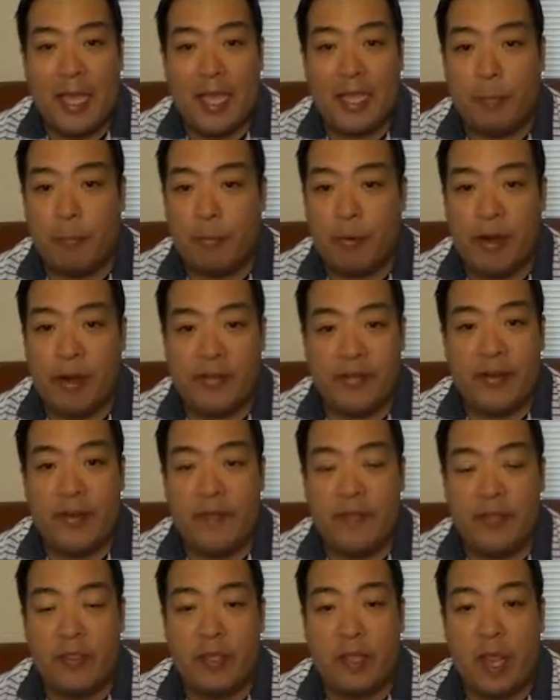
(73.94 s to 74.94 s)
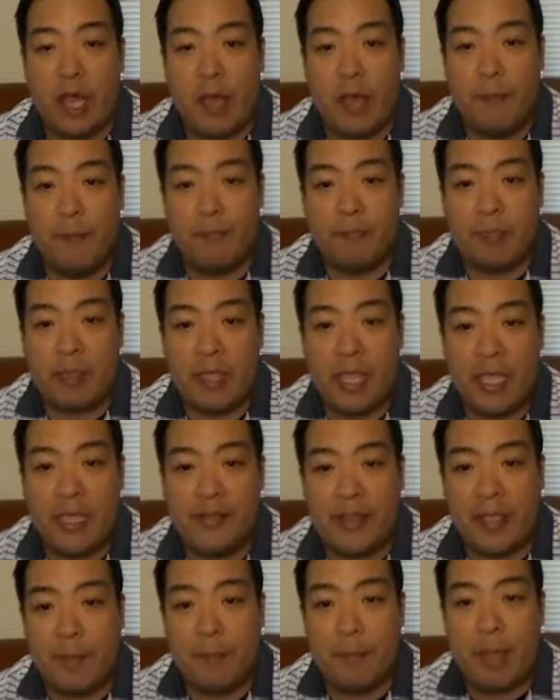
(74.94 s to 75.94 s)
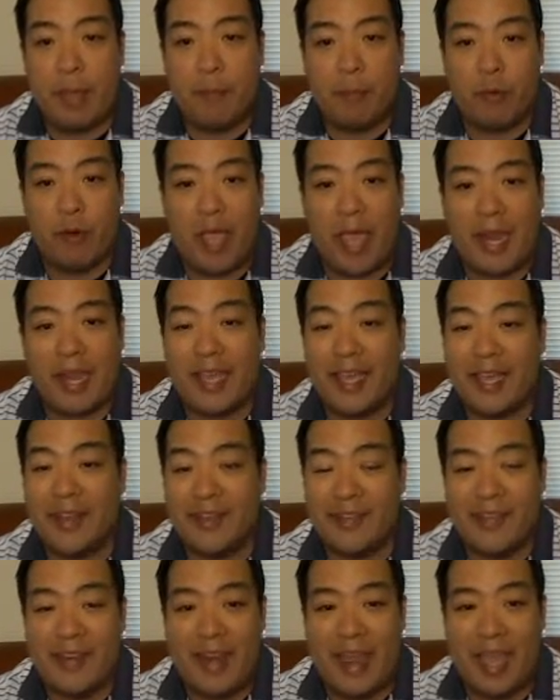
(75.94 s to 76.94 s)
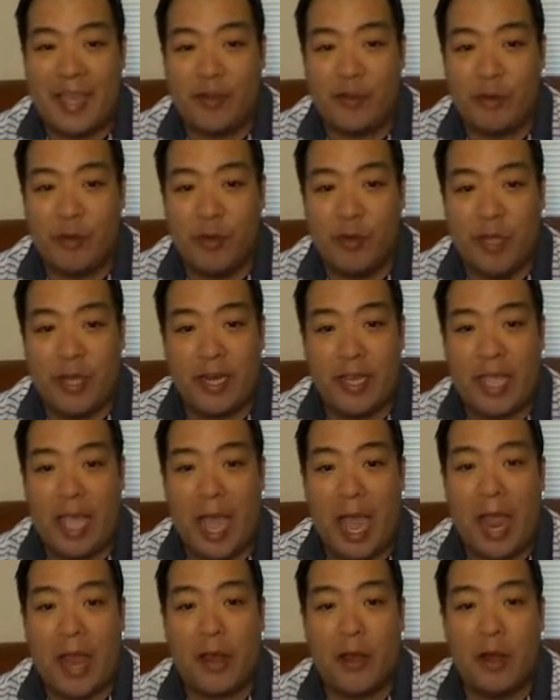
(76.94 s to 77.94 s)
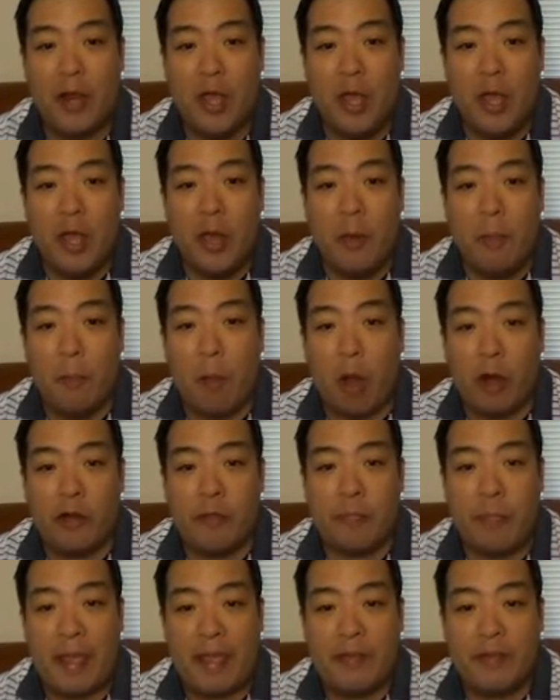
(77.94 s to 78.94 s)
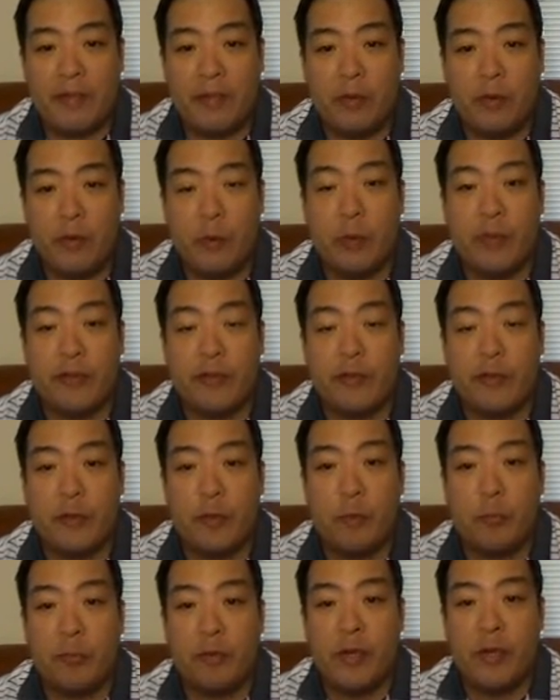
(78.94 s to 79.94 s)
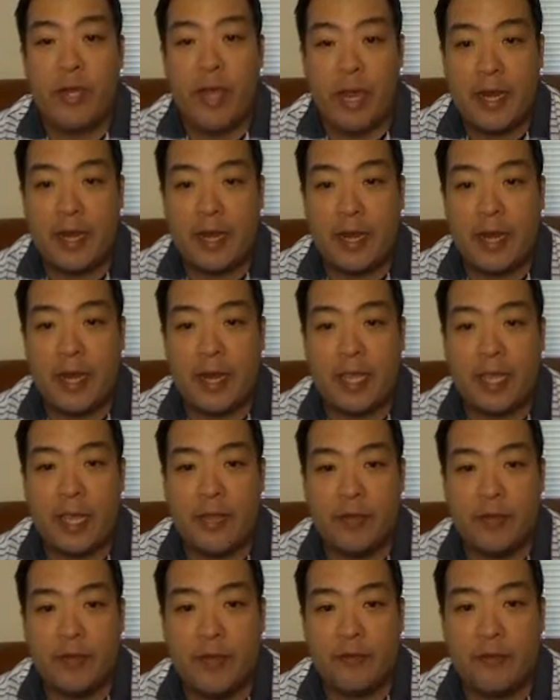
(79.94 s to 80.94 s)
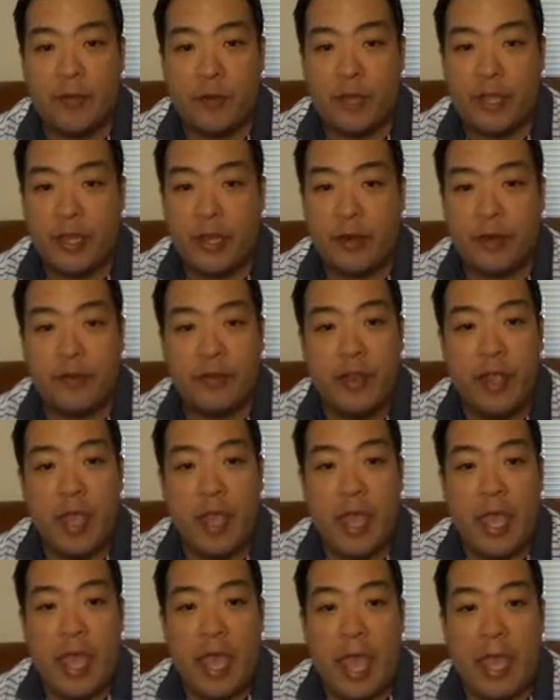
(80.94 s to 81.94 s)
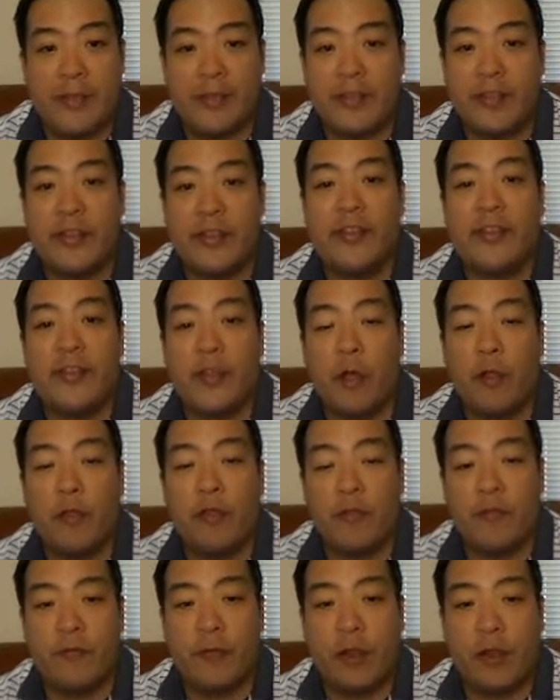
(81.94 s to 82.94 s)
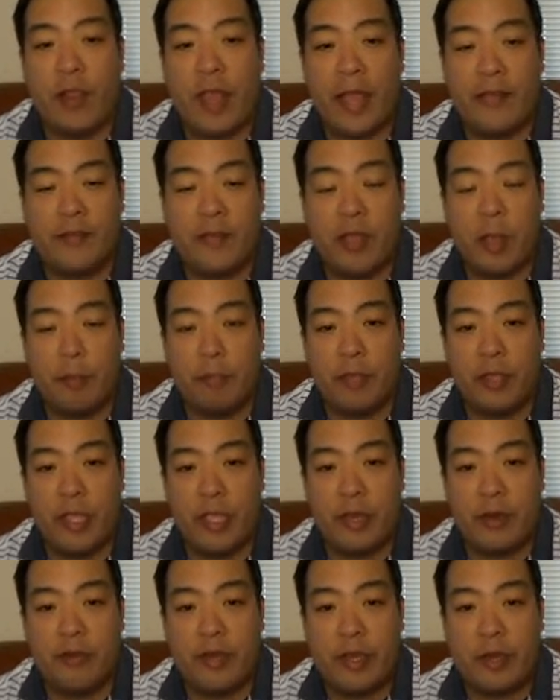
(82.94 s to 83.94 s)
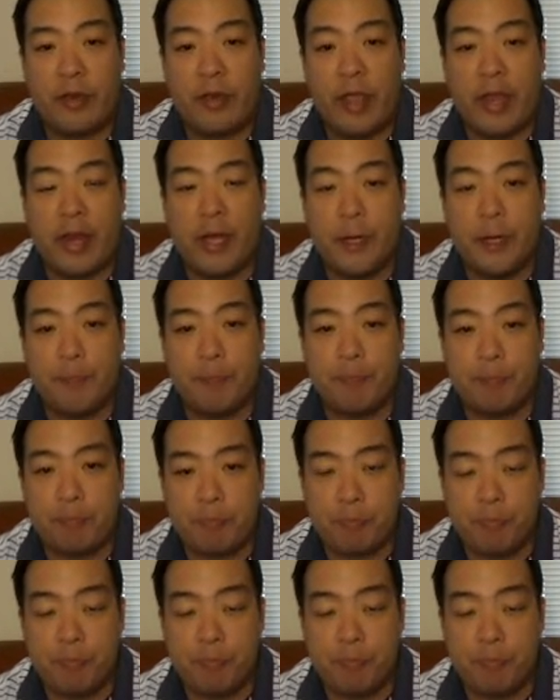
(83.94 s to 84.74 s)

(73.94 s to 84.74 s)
The president of the club is a member at Augusta National, and they hired Marsh Benson, who was the superintendent at Augusta for years, as a consultant for the last couple of years here at